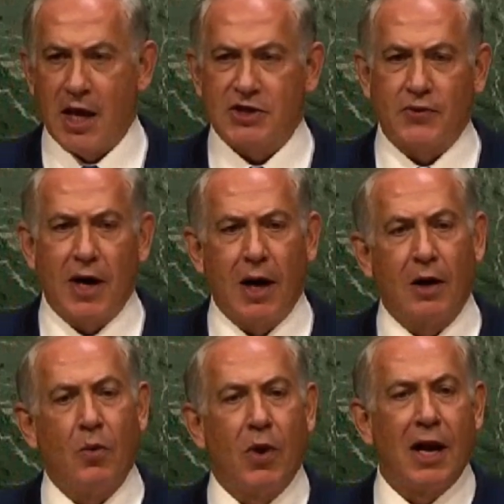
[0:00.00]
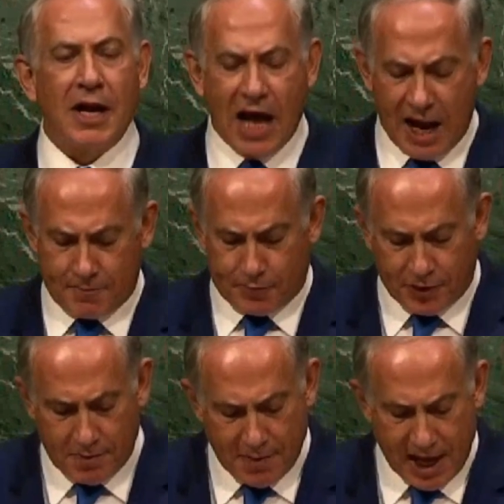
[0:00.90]
Israel will not
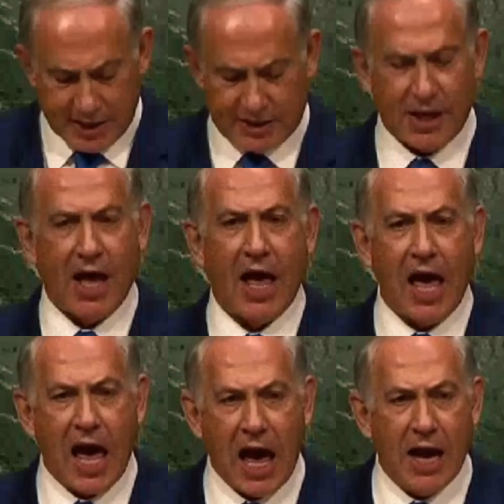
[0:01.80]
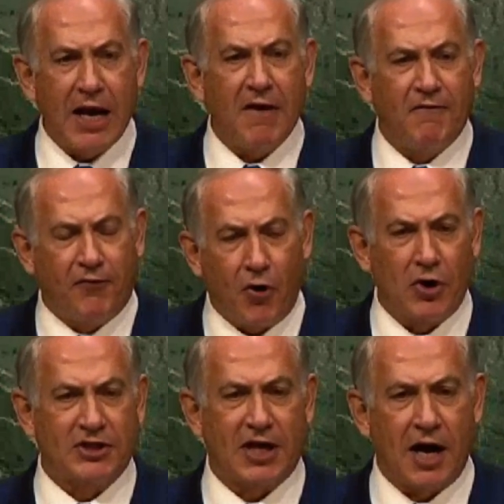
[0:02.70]
permit any
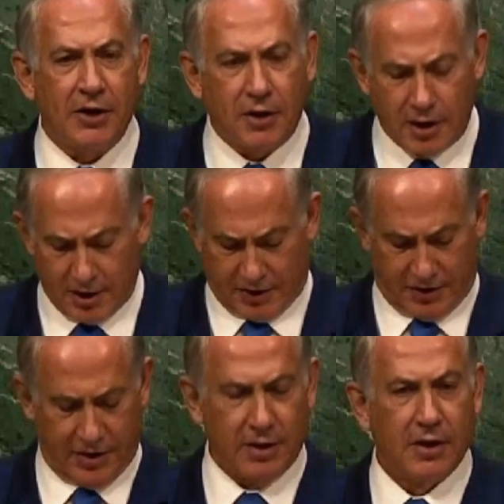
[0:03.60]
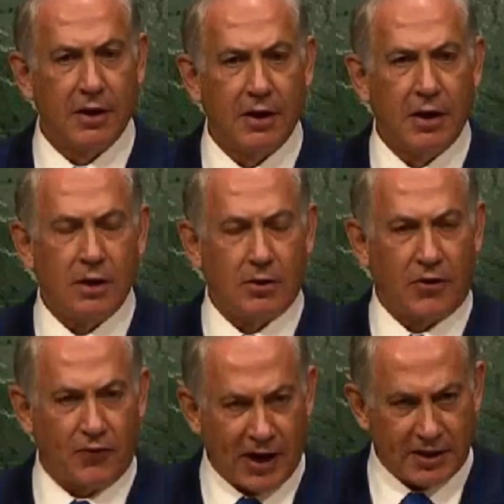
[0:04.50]
force on earth to
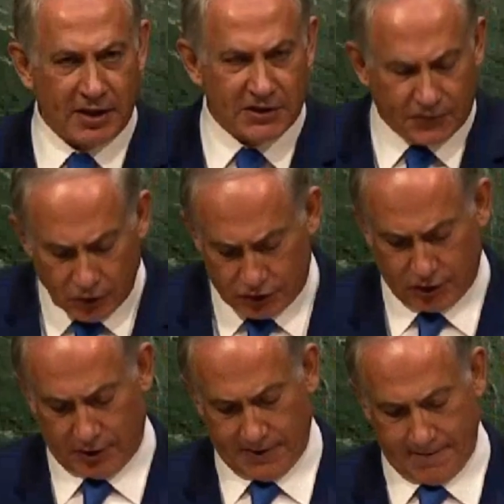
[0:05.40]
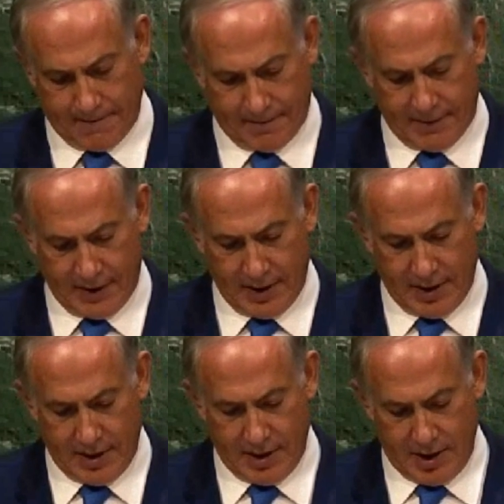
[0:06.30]
threaten its future.
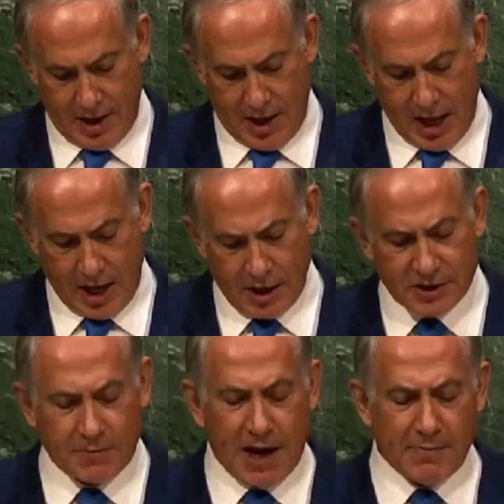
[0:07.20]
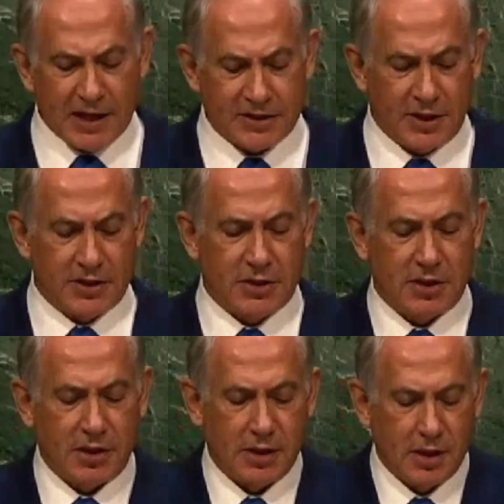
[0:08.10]
And here's my
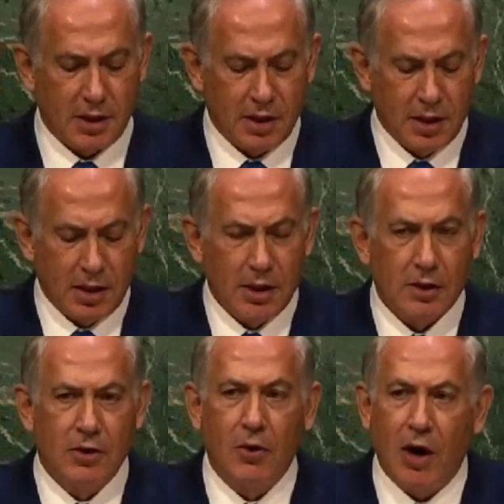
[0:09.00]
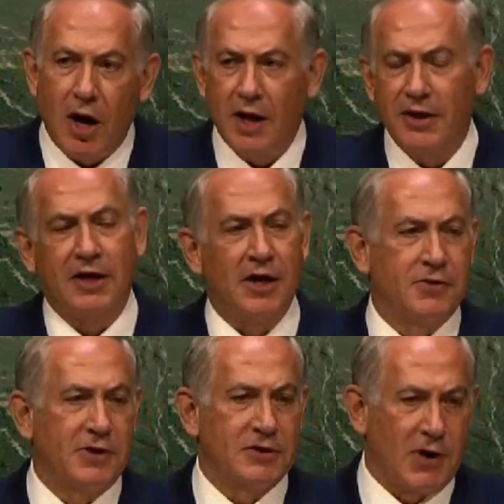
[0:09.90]
message to all the
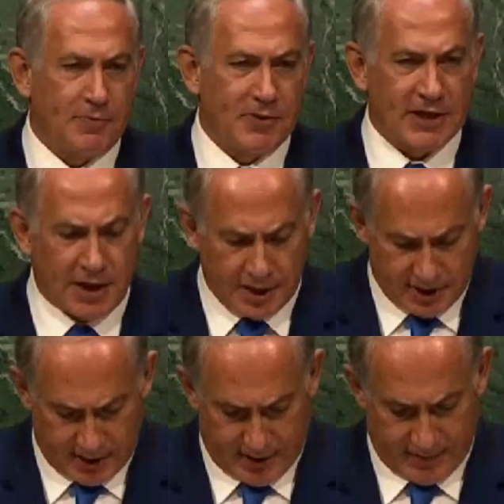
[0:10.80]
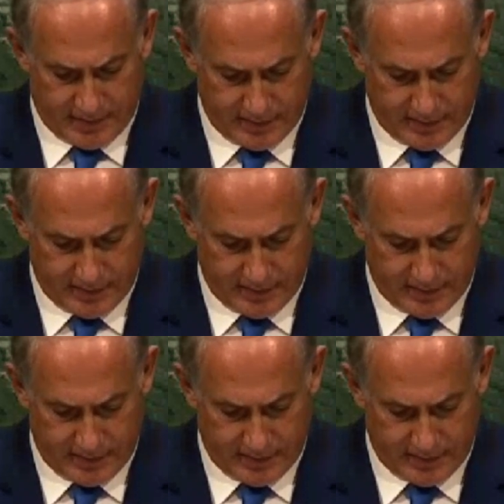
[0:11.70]
countries represented here.